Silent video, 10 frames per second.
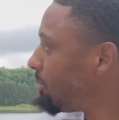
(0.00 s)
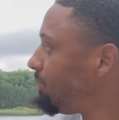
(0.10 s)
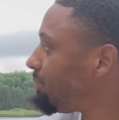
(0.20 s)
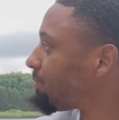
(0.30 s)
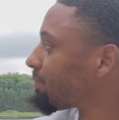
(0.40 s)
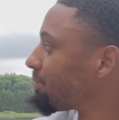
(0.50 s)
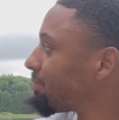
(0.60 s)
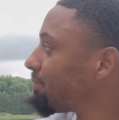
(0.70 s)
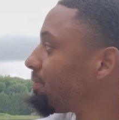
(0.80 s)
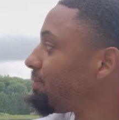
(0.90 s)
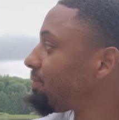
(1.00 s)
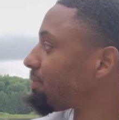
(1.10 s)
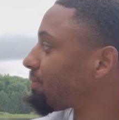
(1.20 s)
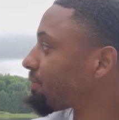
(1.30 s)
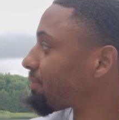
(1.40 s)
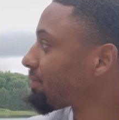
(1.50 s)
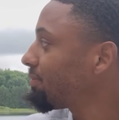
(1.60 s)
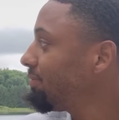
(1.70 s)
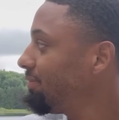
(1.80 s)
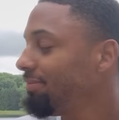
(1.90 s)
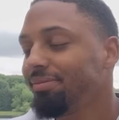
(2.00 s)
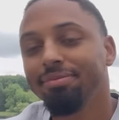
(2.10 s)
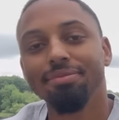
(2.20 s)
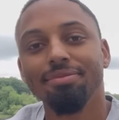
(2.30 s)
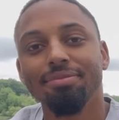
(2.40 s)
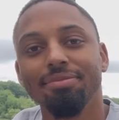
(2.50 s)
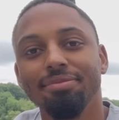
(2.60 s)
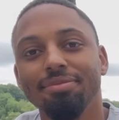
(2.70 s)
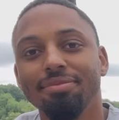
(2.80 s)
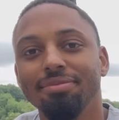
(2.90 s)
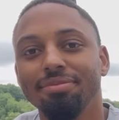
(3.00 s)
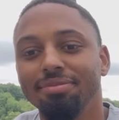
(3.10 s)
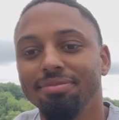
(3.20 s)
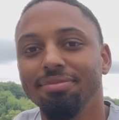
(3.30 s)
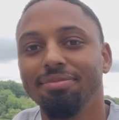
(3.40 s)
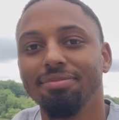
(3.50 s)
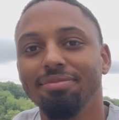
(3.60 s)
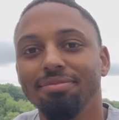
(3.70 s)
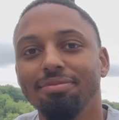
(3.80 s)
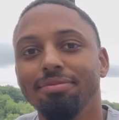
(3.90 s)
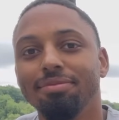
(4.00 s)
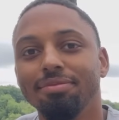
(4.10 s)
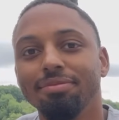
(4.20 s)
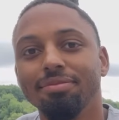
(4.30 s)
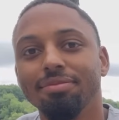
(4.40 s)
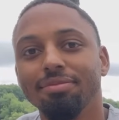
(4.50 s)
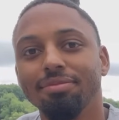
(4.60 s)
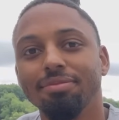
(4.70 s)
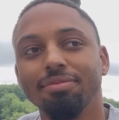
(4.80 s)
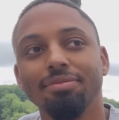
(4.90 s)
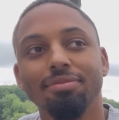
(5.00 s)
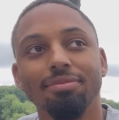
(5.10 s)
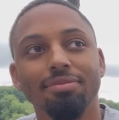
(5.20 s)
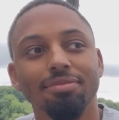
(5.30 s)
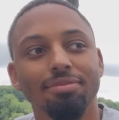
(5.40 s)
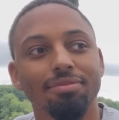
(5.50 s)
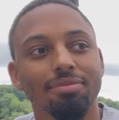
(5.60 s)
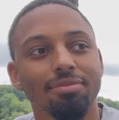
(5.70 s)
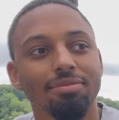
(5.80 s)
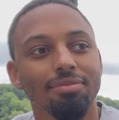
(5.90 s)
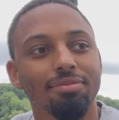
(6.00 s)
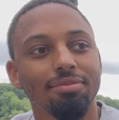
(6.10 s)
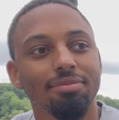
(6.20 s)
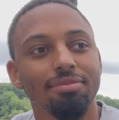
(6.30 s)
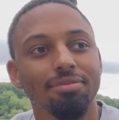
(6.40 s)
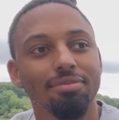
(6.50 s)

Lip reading: [no speech]